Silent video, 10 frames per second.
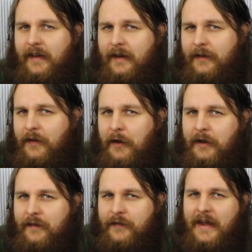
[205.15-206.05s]
a little
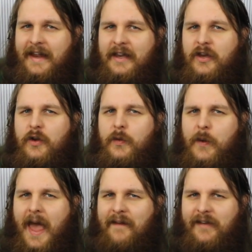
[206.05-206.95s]
nugget of
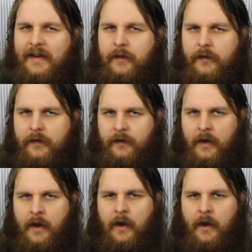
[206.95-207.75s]
new evidence.